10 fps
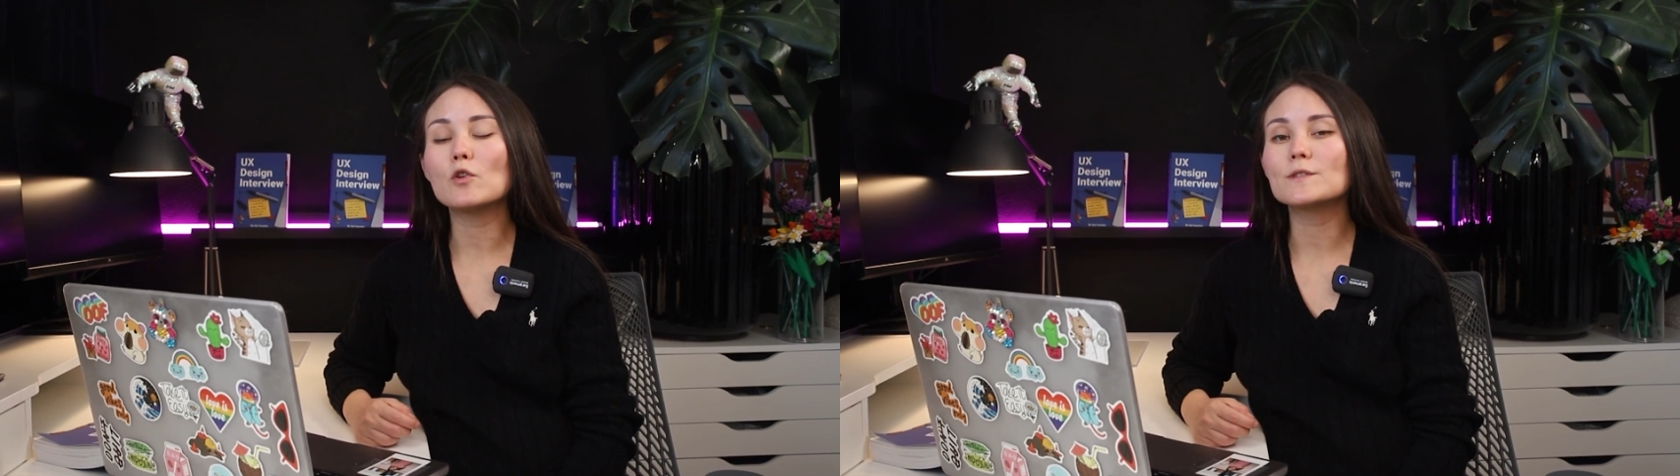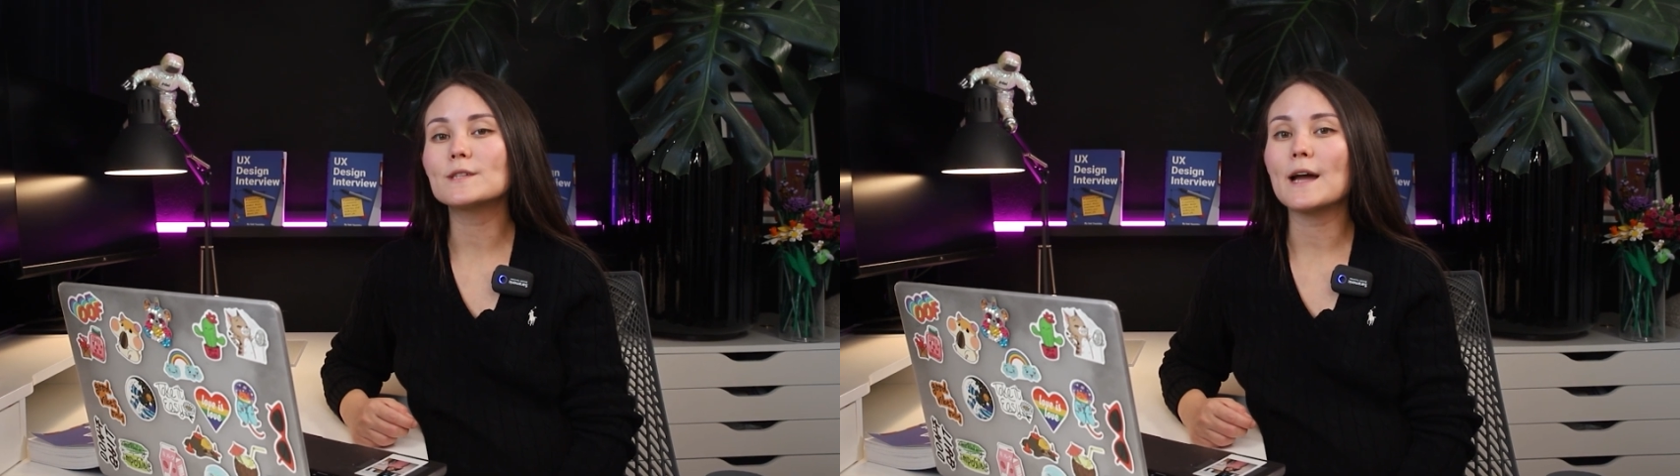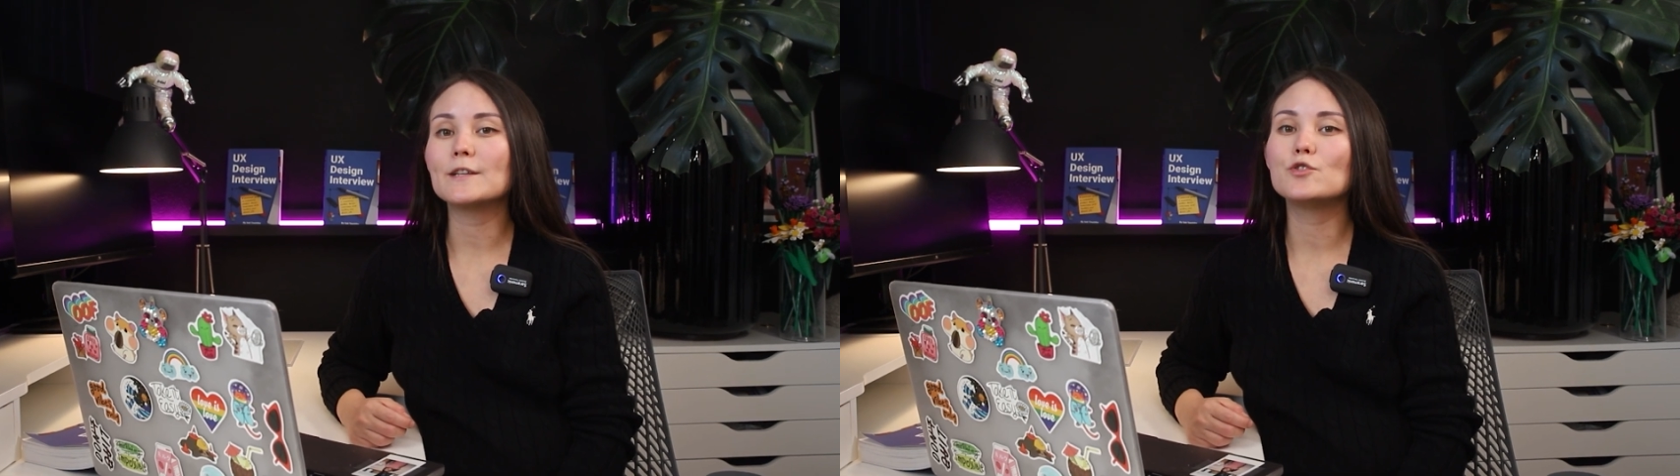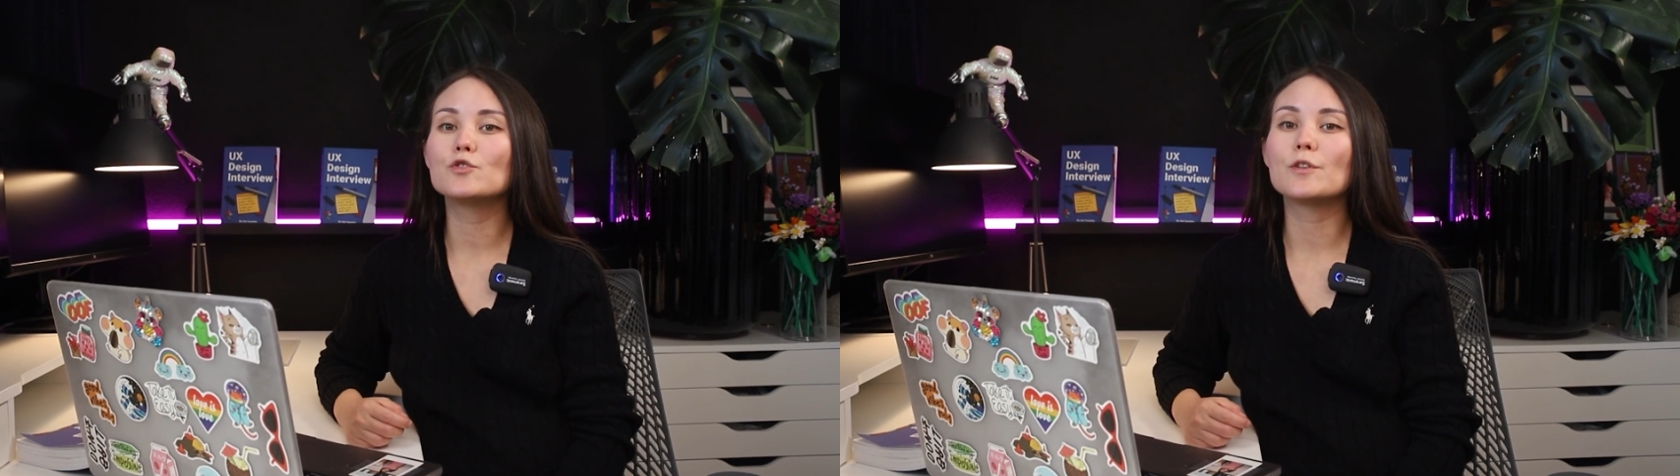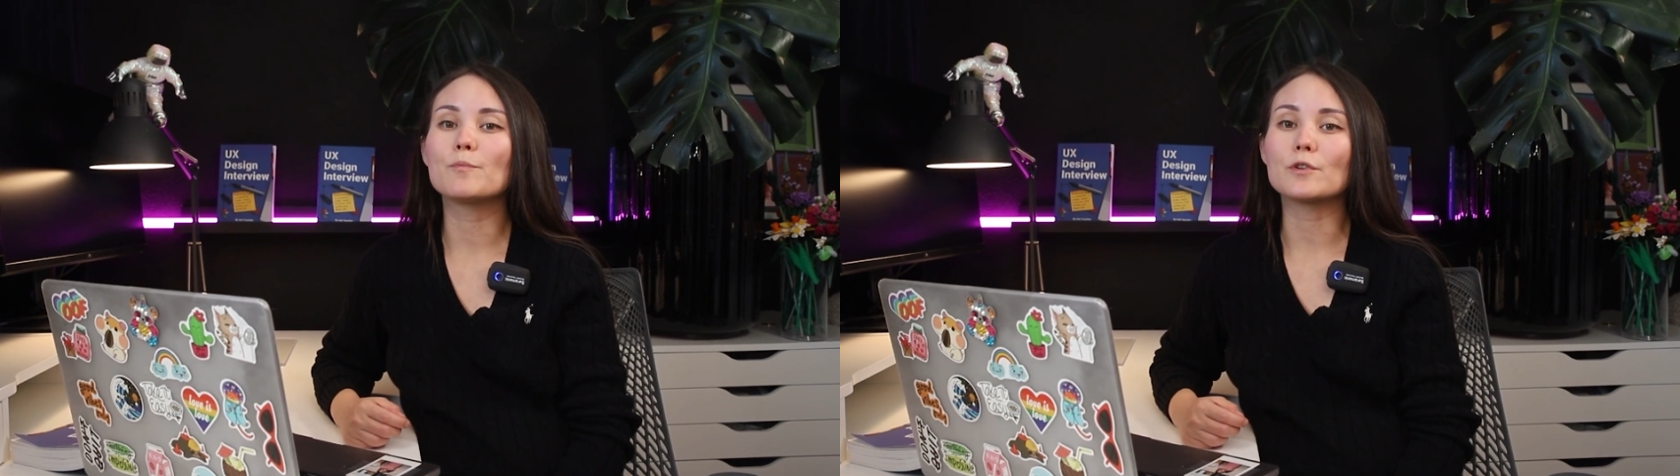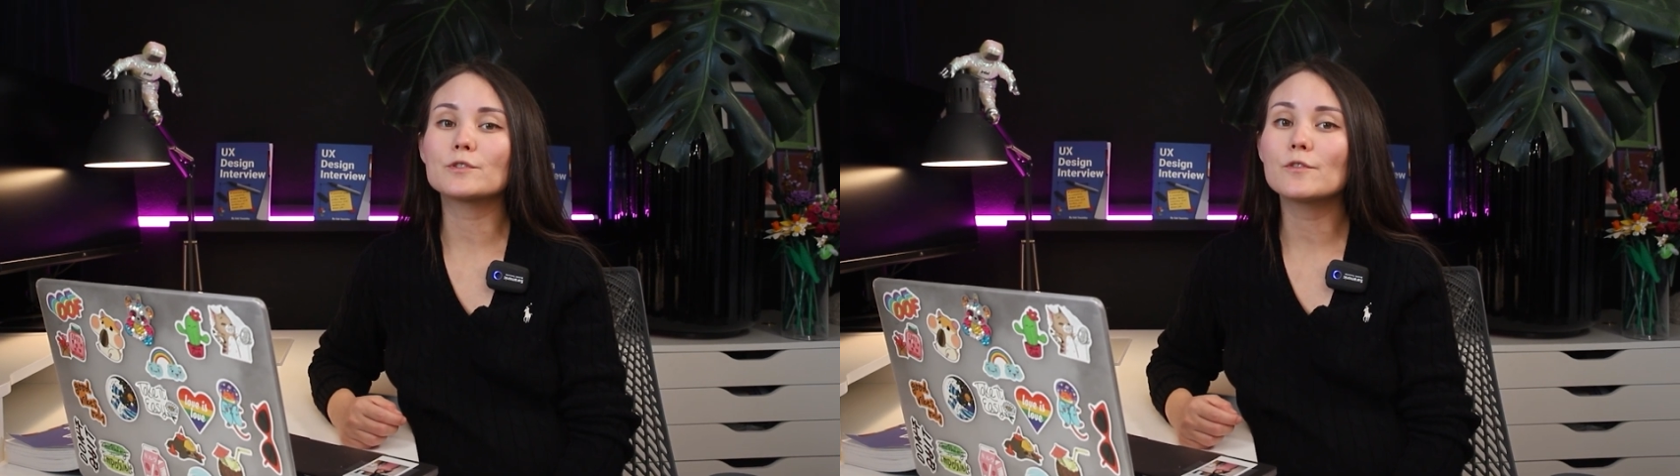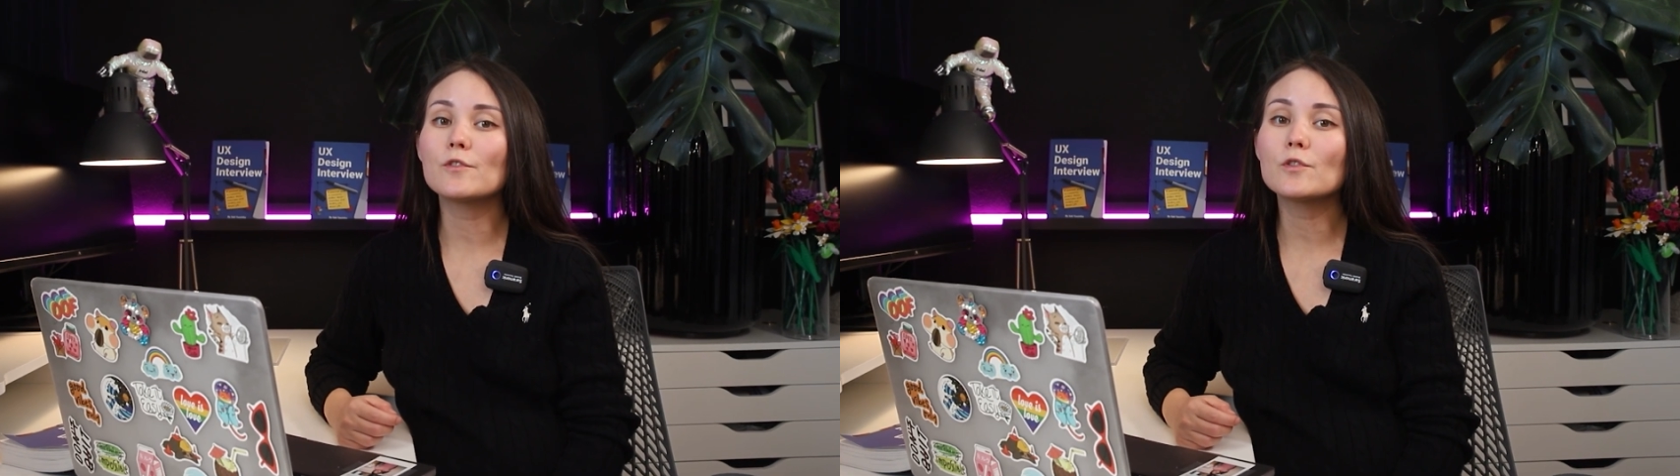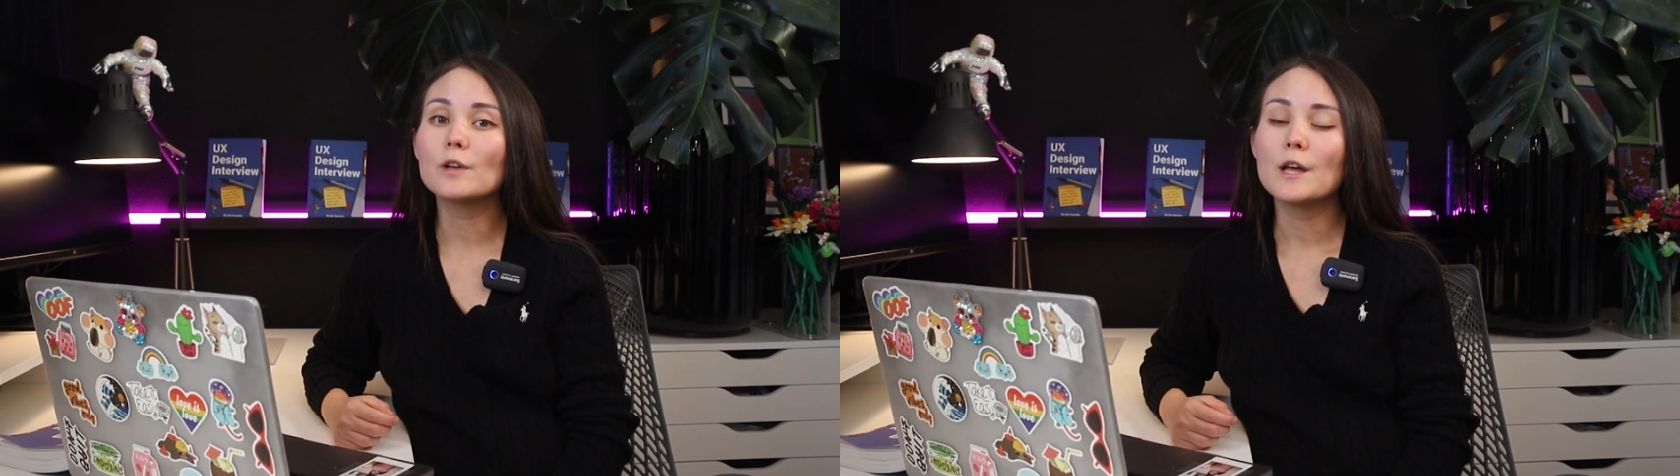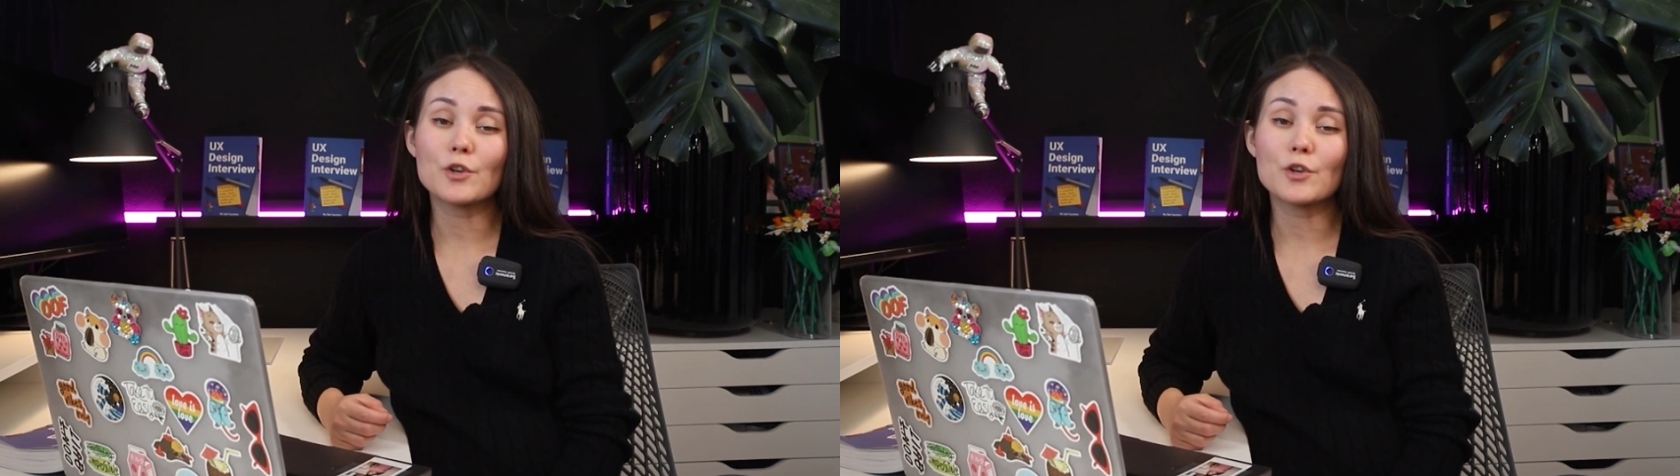on-site due to personal